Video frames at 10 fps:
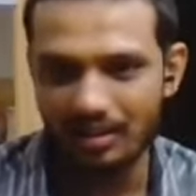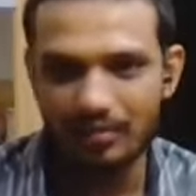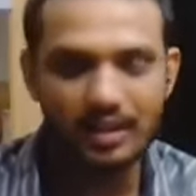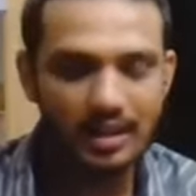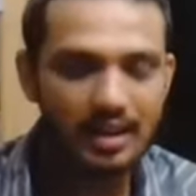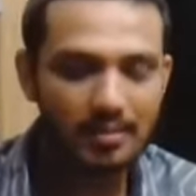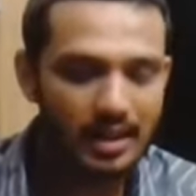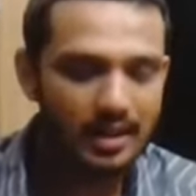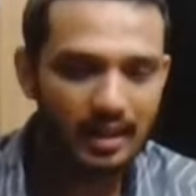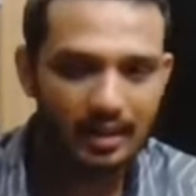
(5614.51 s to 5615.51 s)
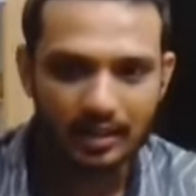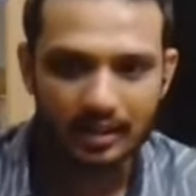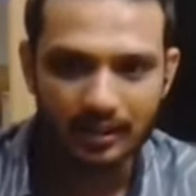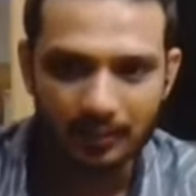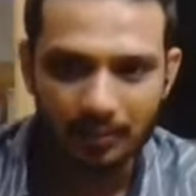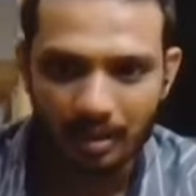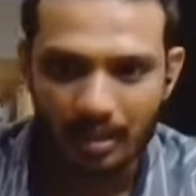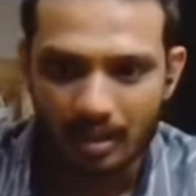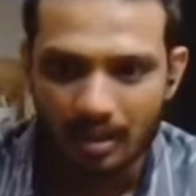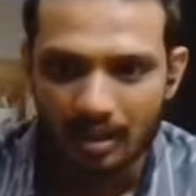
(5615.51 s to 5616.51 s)
if he really meant like uh,
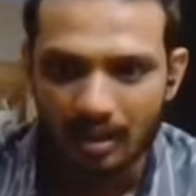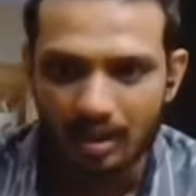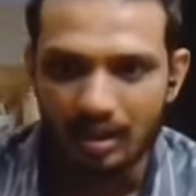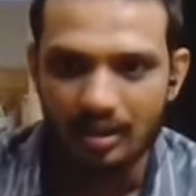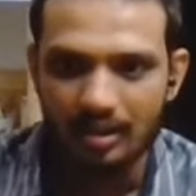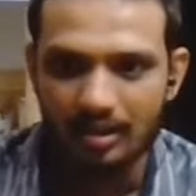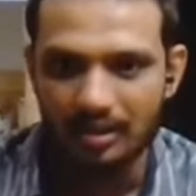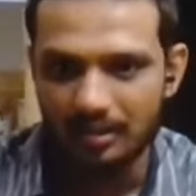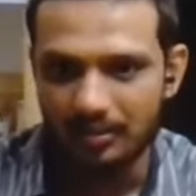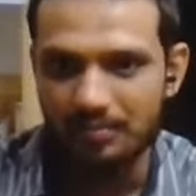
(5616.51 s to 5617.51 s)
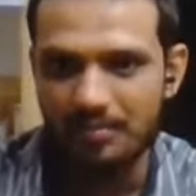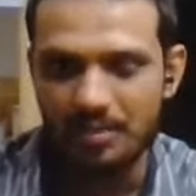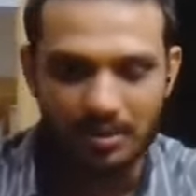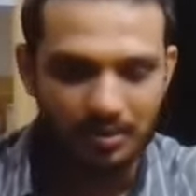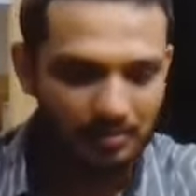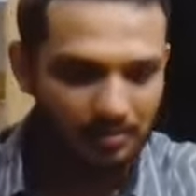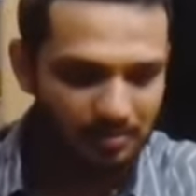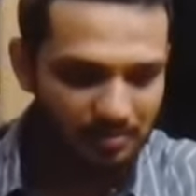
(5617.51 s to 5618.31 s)
uh, you know